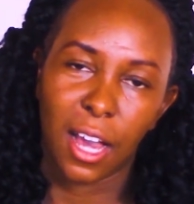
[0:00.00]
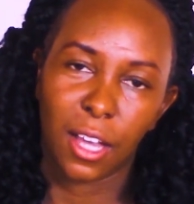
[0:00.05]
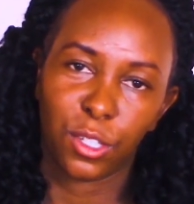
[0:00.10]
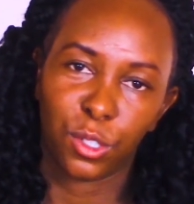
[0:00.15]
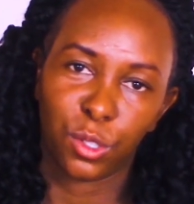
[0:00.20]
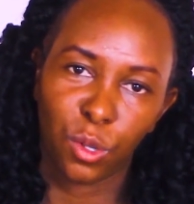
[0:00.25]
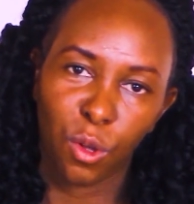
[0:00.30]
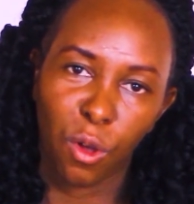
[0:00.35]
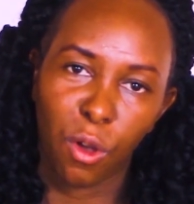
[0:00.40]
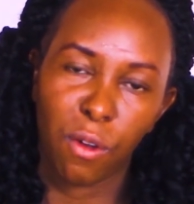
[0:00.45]

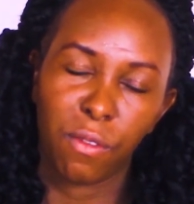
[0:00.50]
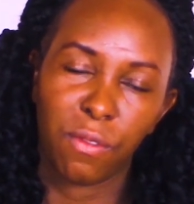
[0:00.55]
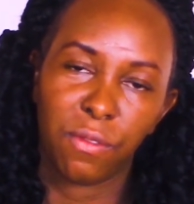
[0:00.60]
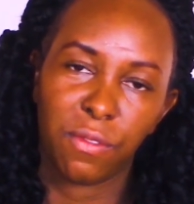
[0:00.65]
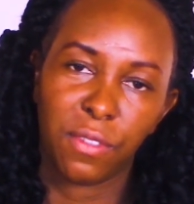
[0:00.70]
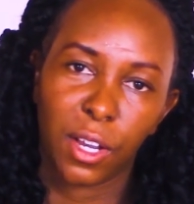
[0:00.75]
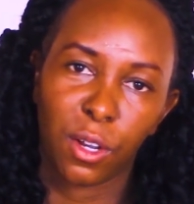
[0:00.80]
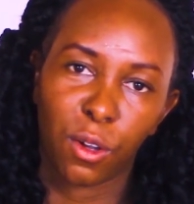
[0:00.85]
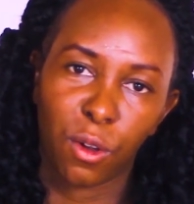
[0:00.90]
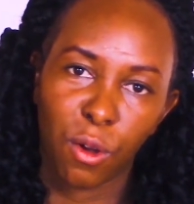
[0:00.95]
Solve
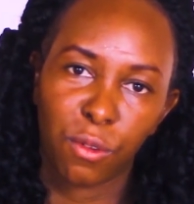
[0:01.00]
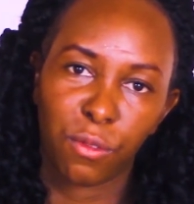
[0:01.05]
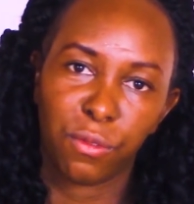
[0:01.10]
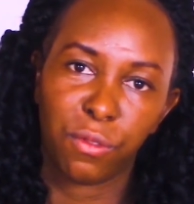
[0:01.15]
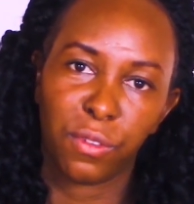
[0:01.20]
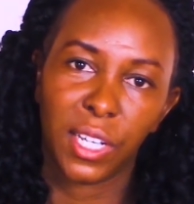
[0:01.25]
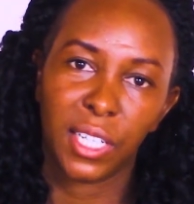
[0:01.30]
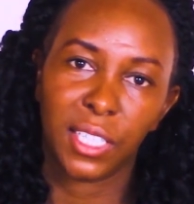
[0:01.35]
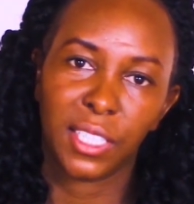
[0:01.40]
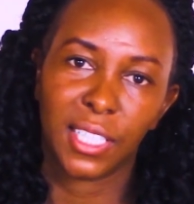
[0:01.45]
the
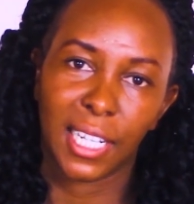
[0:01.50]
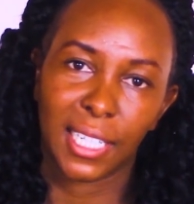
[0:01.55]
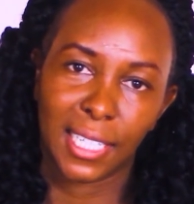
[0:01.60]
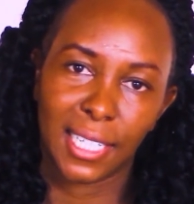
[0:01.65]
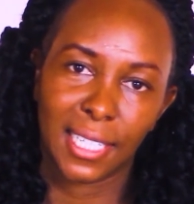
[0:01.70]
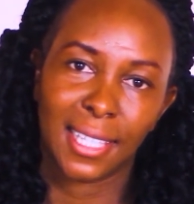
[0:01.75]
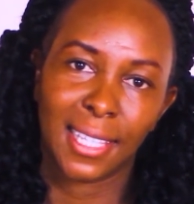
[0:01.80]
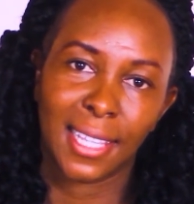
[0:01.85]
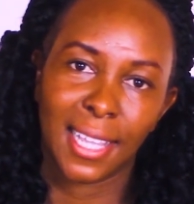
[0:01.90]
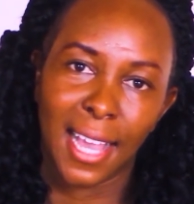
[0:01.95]
conflict that
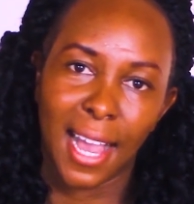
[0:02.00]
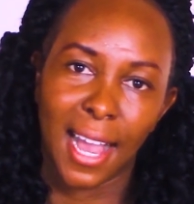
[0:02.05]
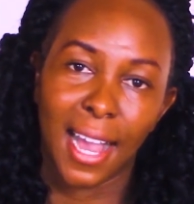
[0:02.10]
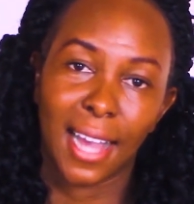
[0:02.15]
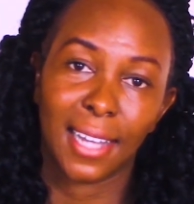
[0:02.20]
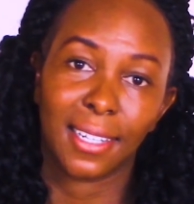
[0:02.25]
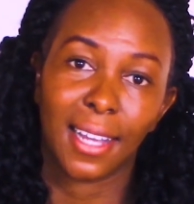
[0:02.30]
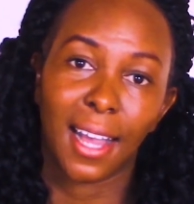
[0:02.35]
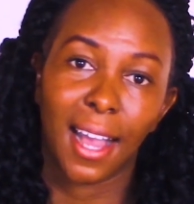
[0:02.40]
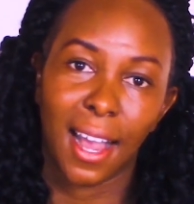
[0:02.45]
is there
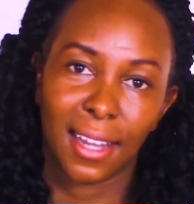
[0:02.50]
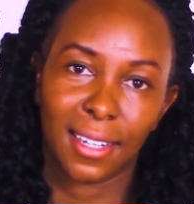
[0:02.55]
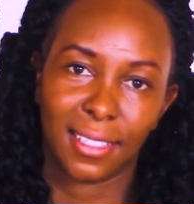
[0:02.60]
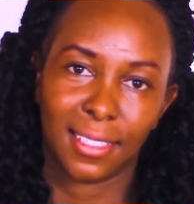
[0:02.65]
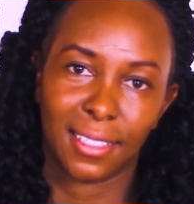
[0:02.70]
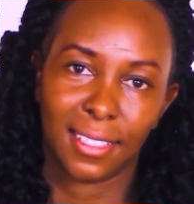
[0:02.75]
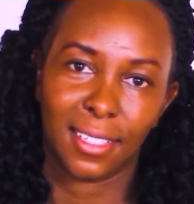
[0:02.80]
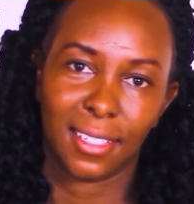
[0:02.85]
at hand.